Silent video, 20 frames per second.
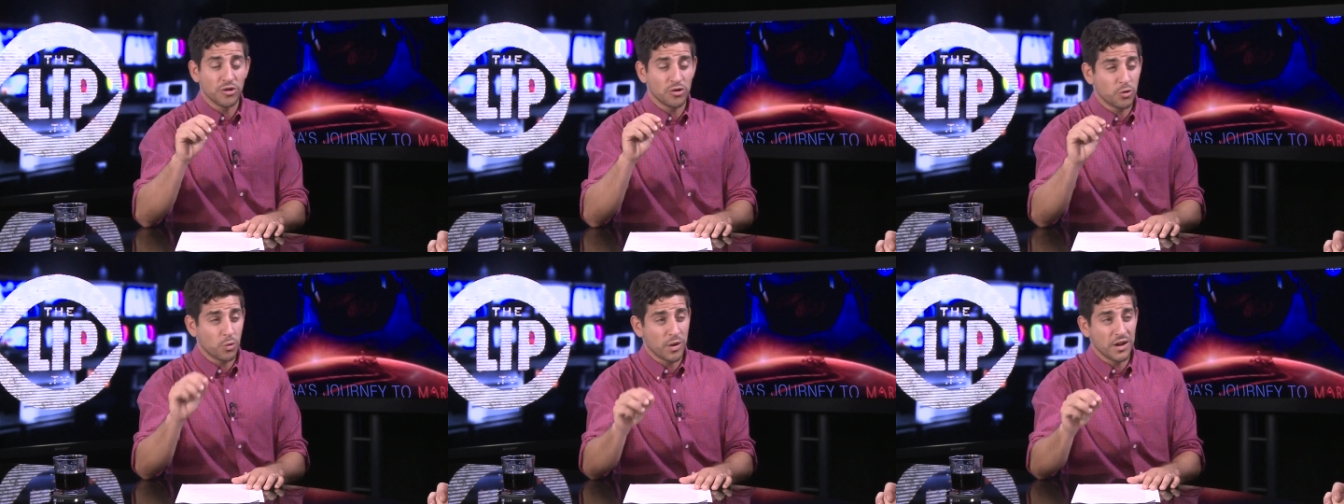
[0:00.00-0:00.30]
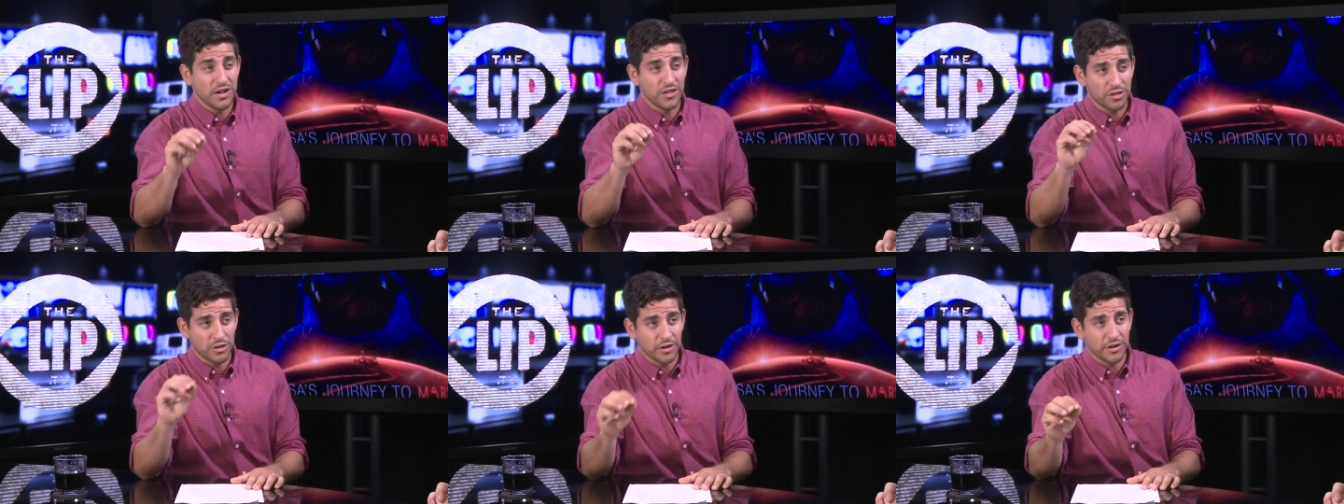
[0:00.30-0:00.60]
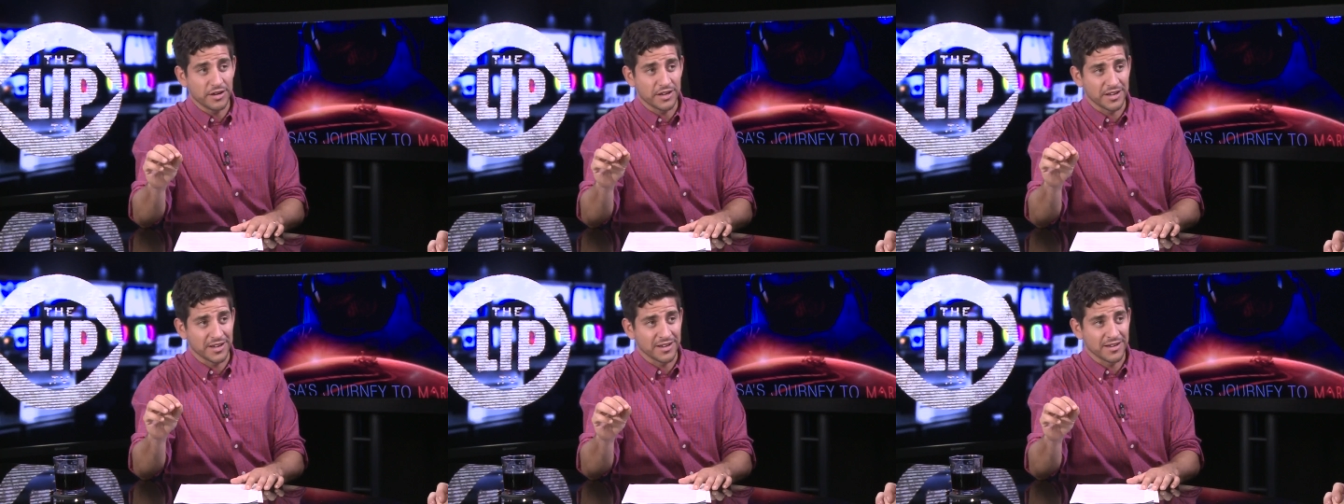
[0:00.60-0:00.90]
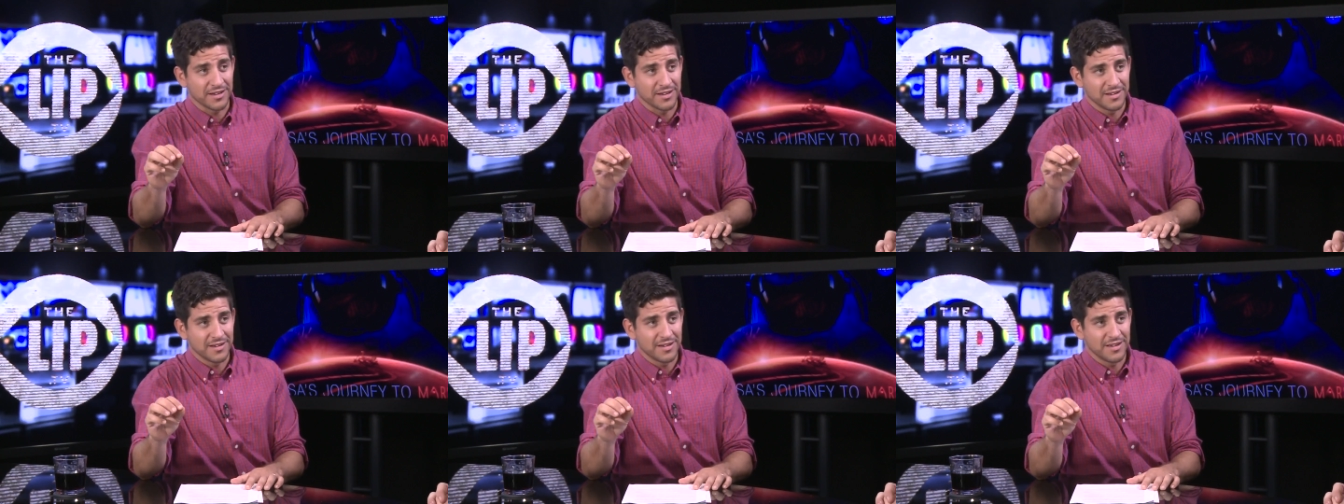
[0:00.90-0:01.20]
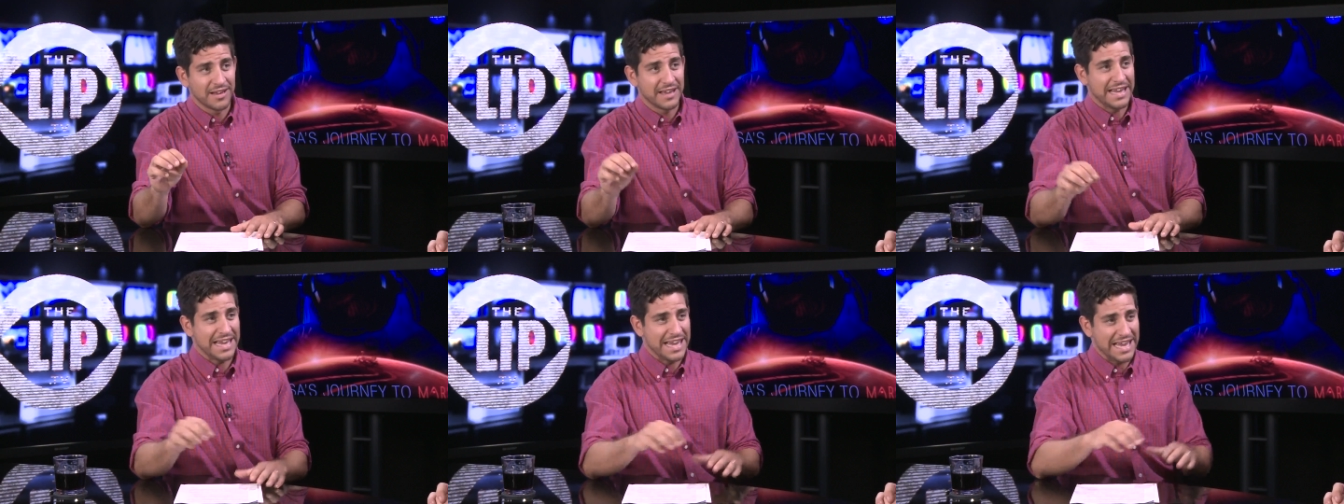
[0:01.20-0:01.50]
2030
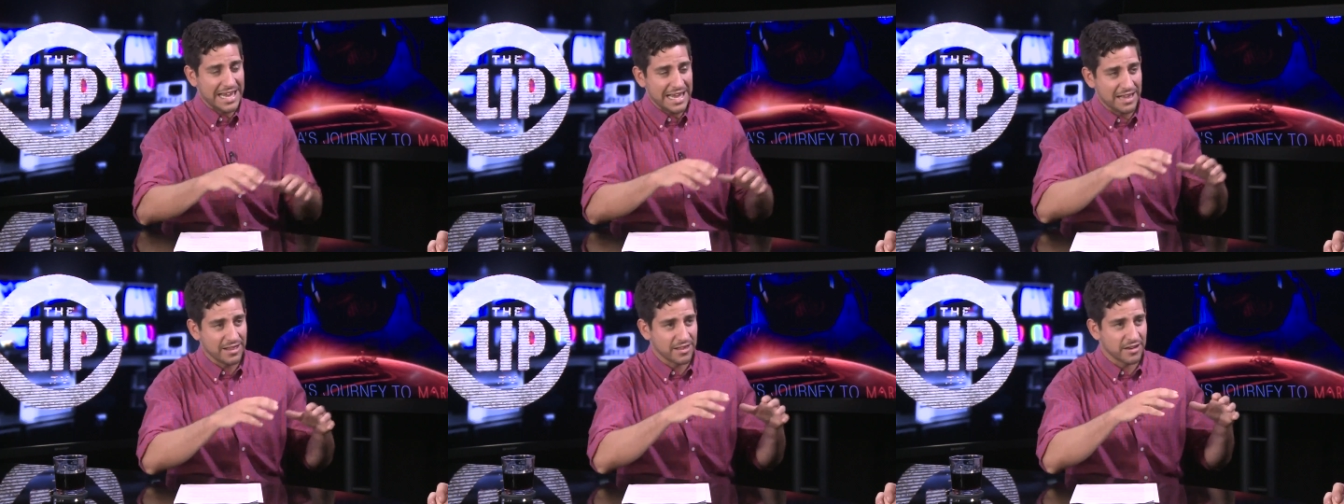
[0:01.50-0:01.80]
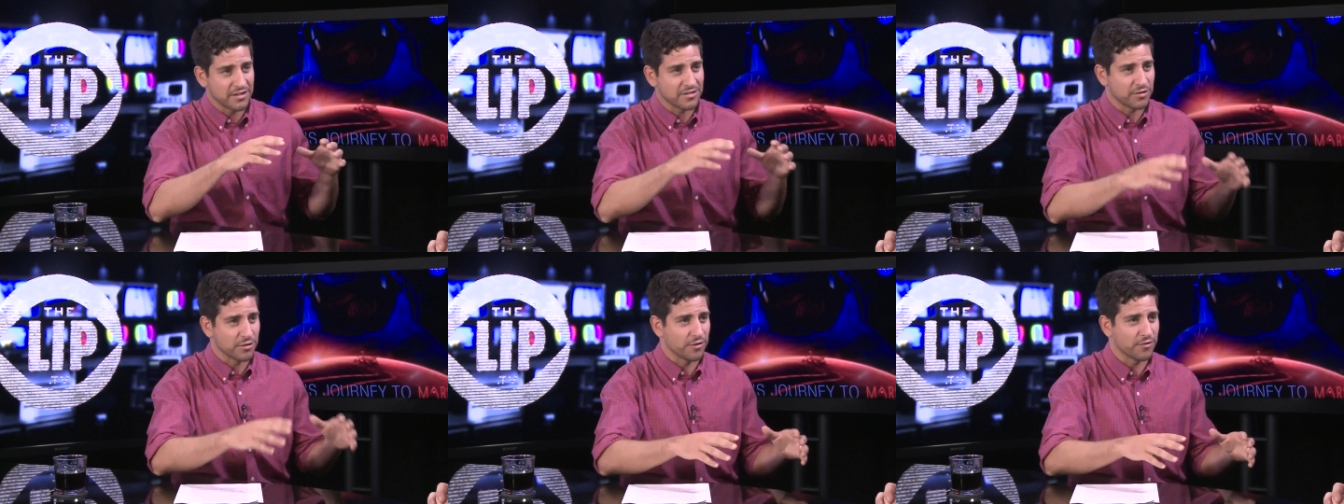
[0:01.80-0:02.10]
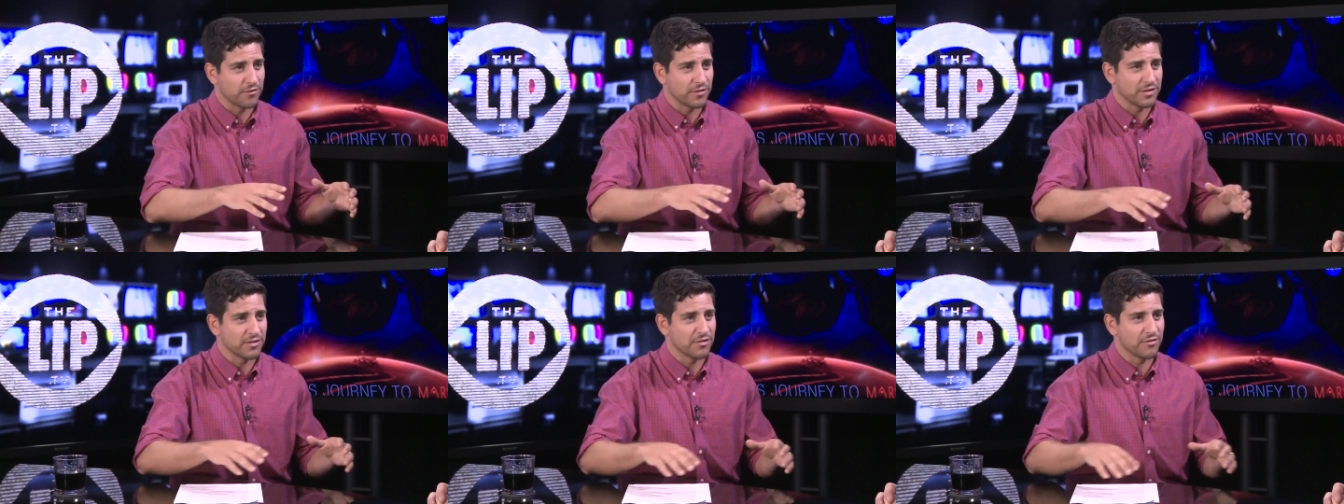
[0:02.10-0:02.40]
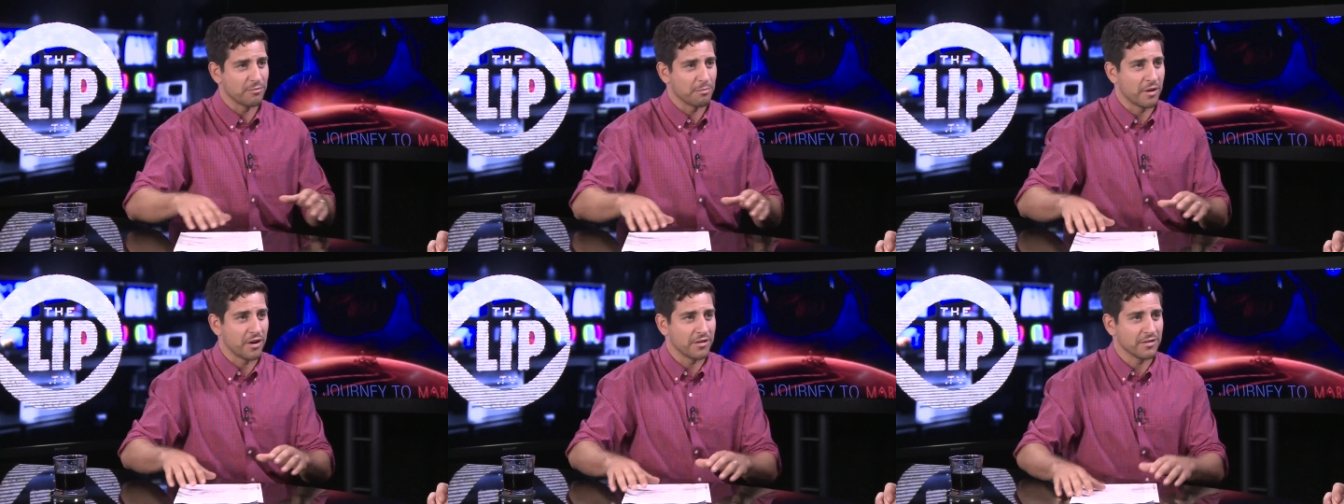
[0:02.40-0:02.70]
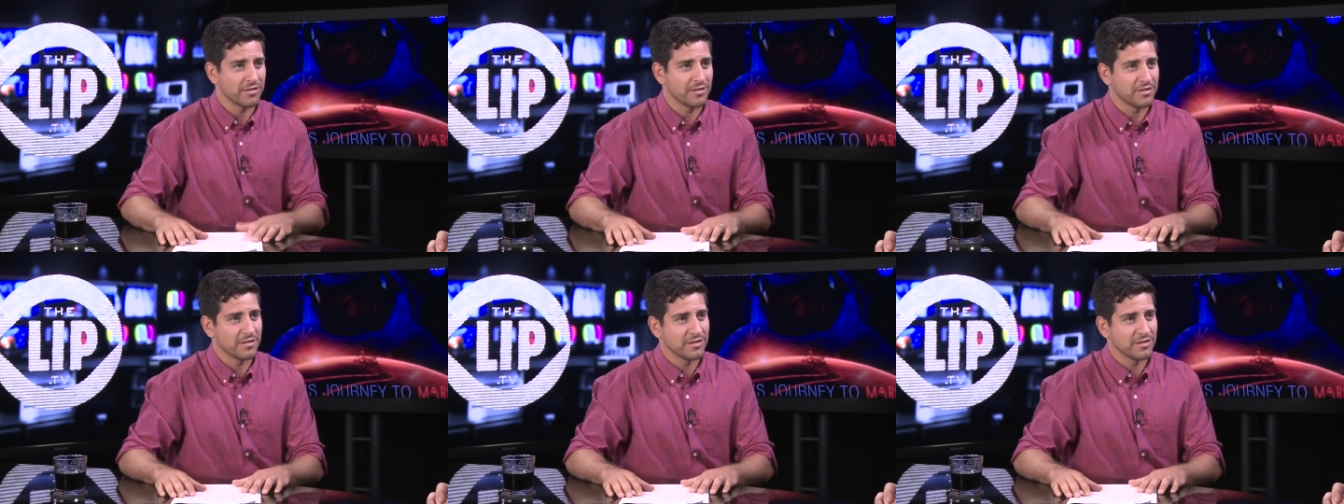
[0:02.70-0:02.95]
in the surface of Mars.